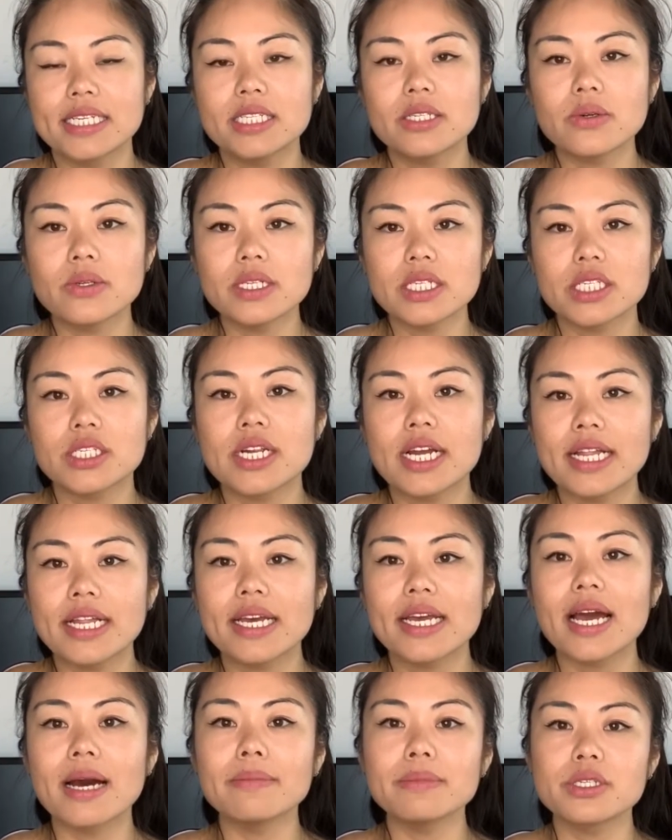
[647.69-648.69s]
So in Australia,
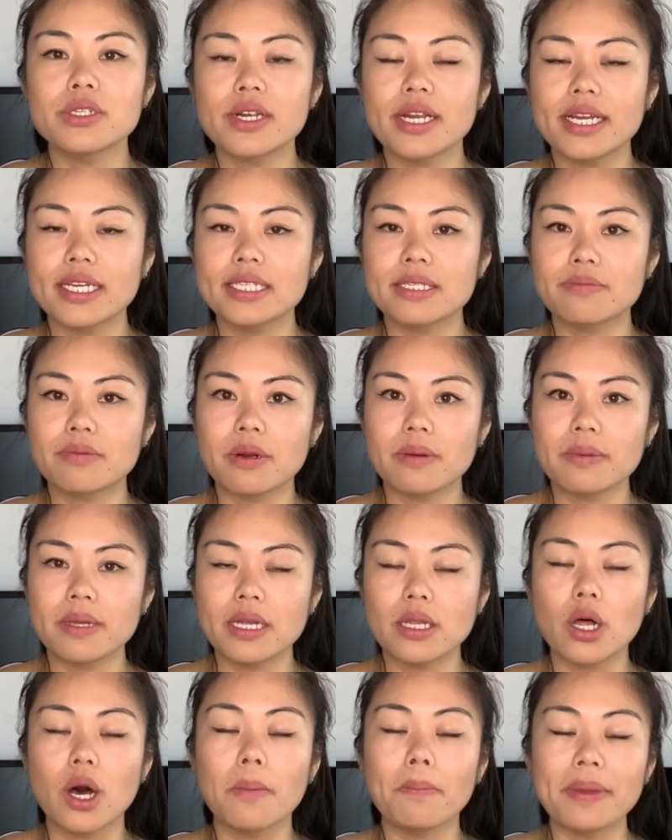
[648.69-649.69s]
Gumtree is probably a
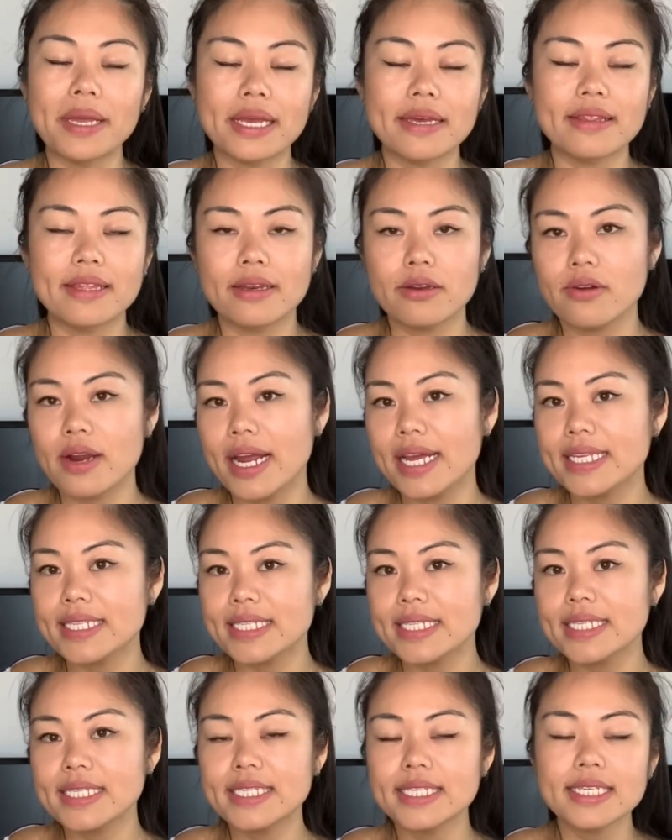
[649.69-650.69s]
lot bigger than
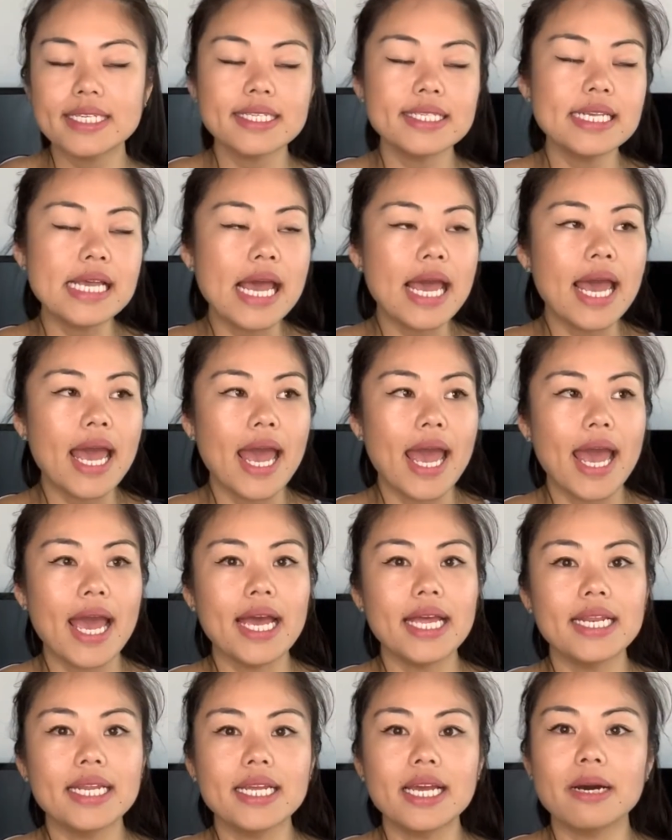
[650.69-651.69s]
Craigslist is,
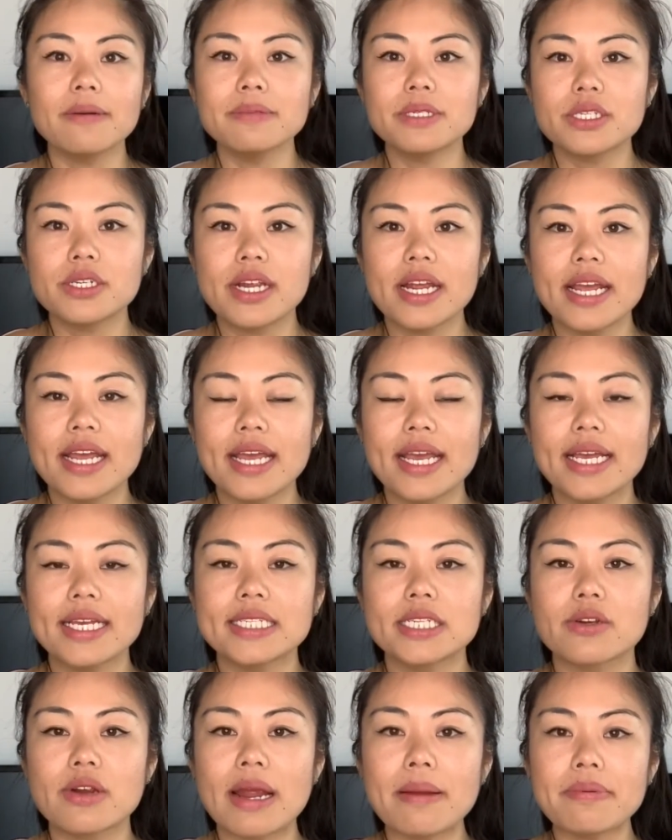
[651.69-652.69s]
and Gumtree is
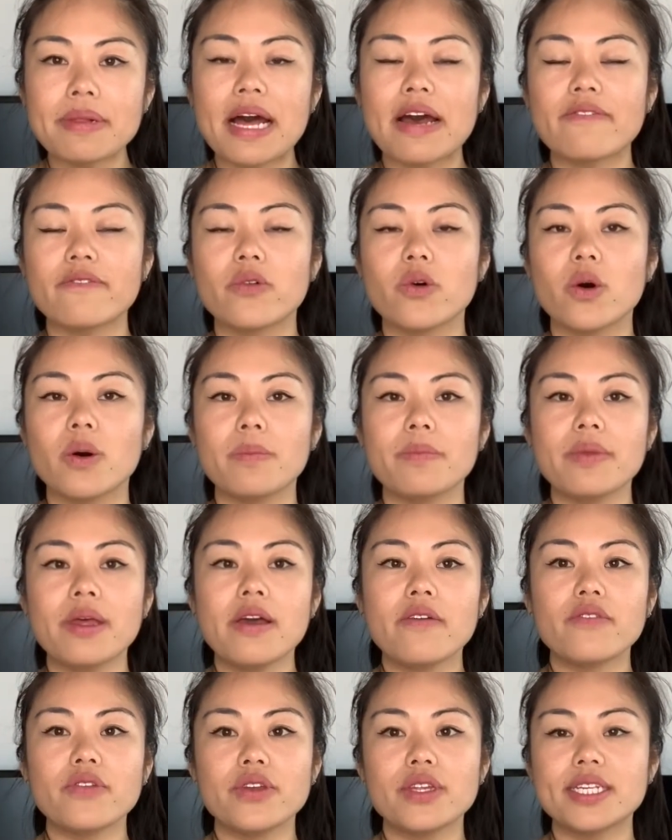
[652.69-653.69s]
a great platform
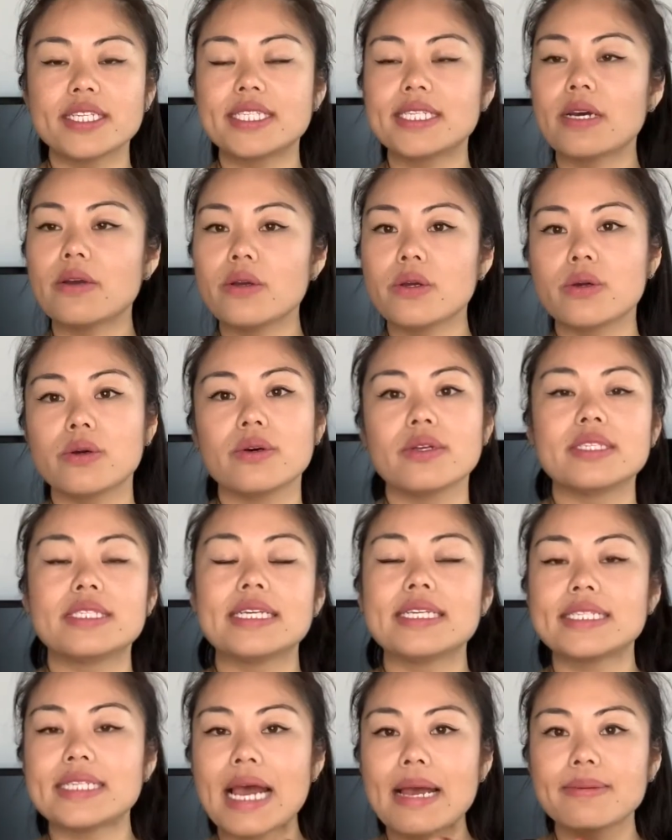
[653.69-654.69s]
for you to sell your goods.
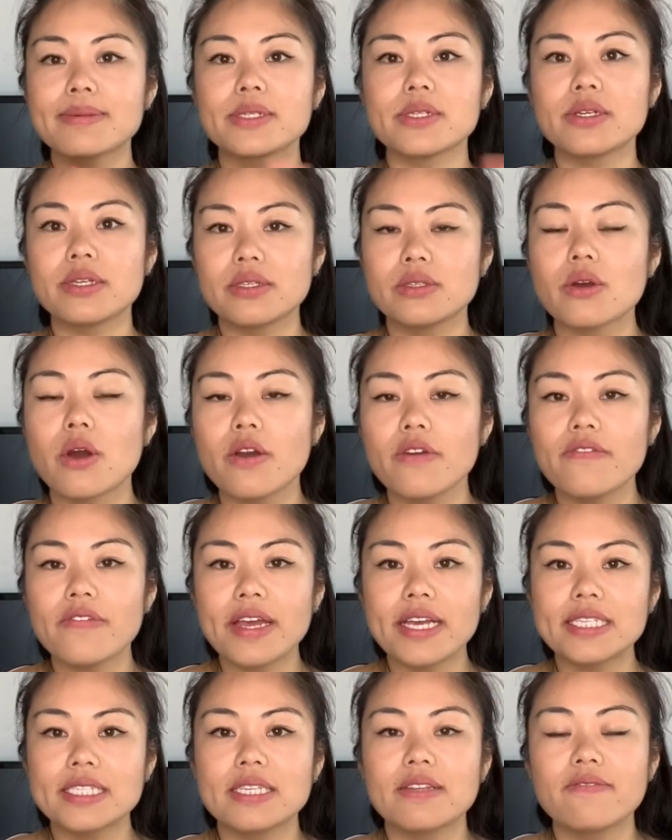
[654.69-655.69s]
There's absolutely no
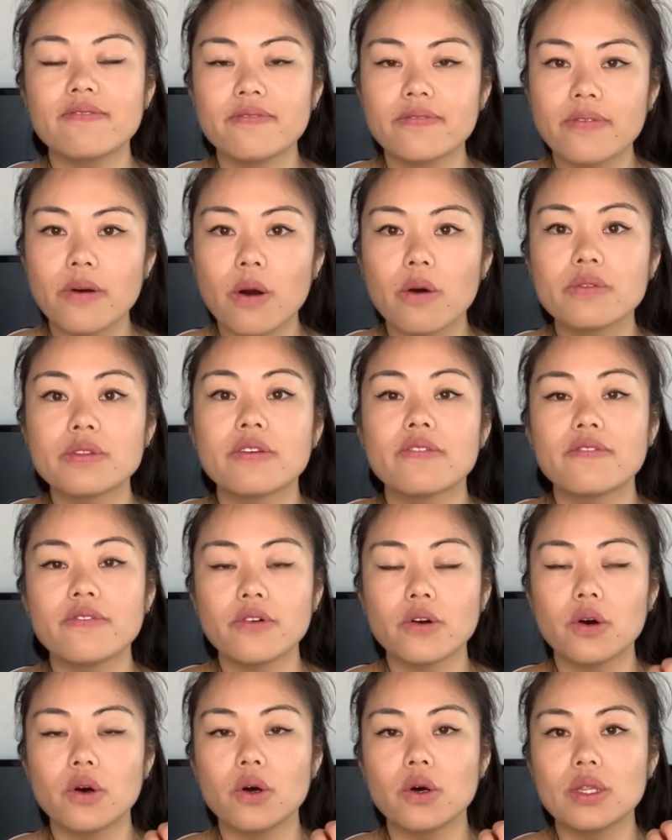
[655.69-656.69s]
fees involved
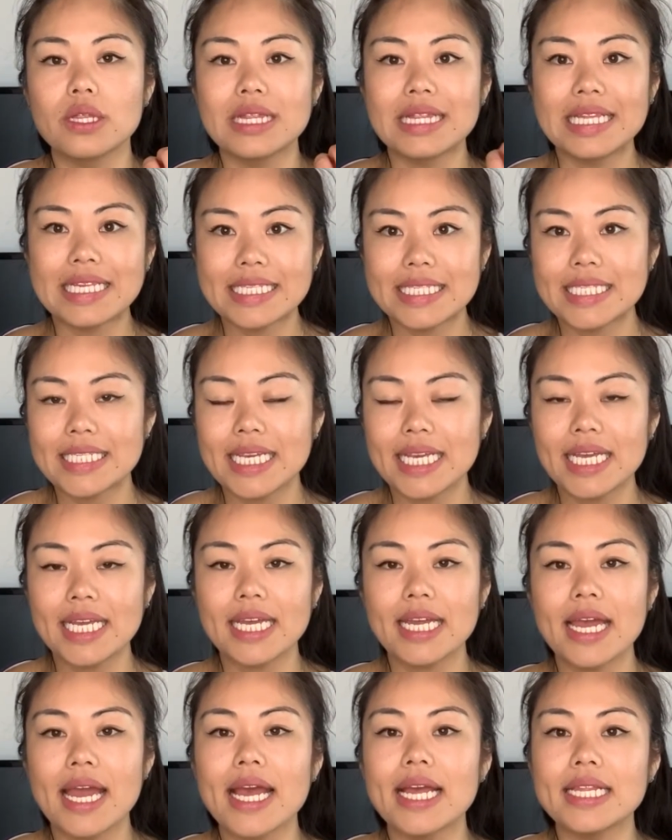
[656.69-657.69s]
for
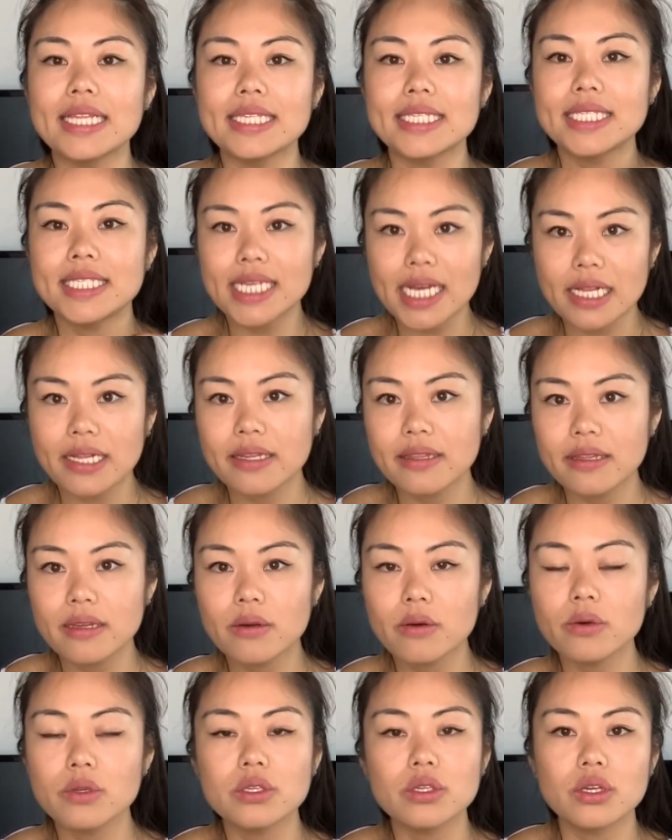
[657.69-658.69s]
listing and selling the
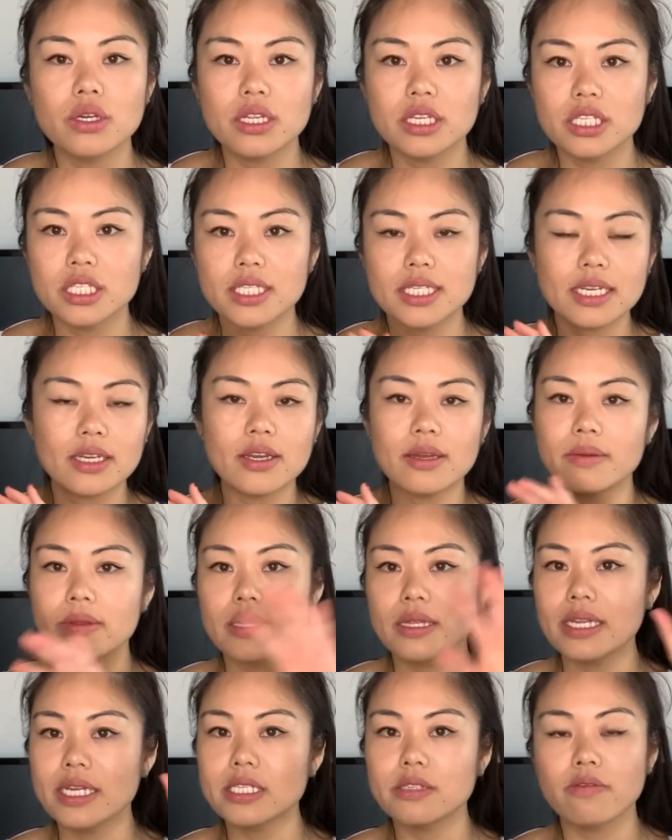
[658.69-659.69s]
good. You can
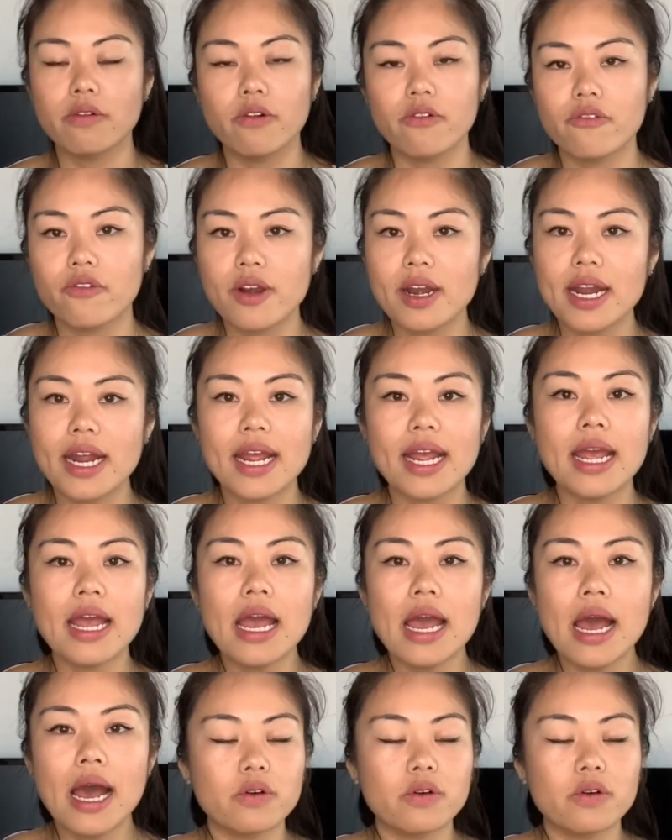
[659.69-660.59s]
list for free.